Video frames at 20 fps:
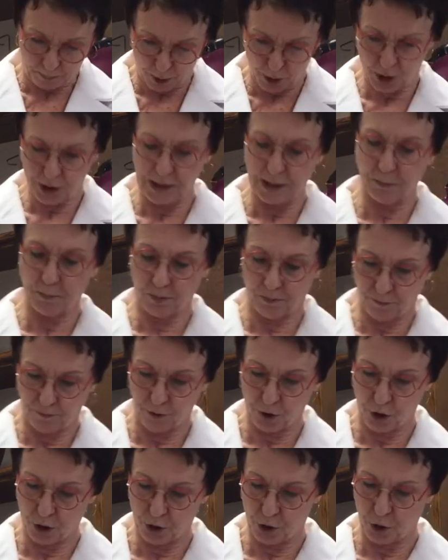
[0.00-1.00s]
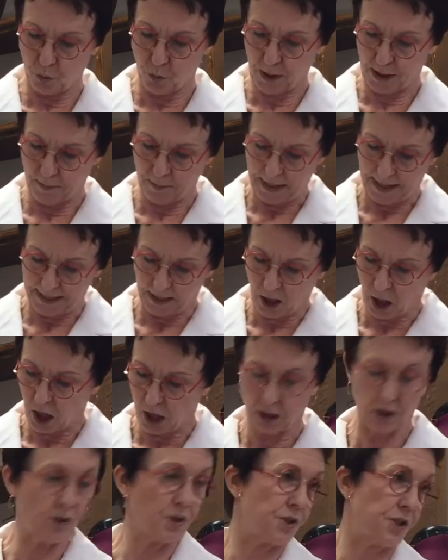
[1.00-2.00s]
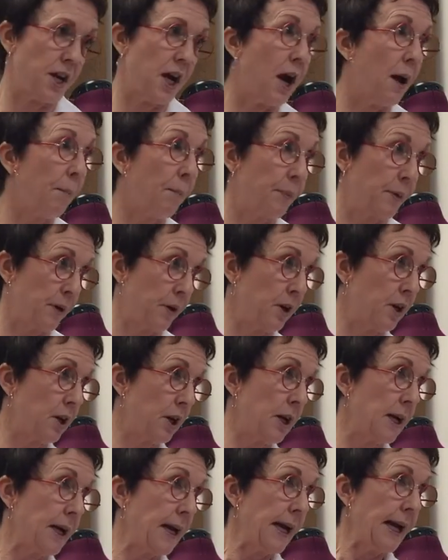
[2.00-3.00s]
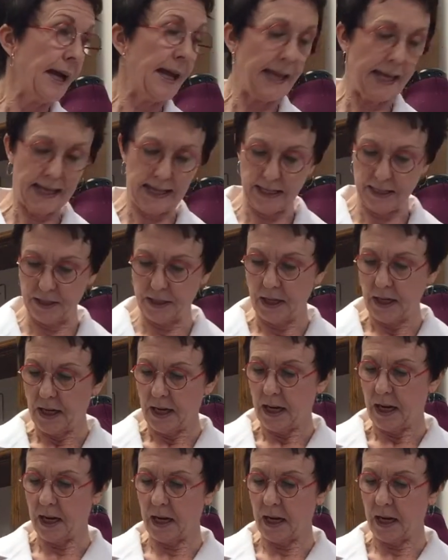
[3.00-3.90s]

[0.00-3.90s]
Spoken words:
personally prefer to wear my collars up, and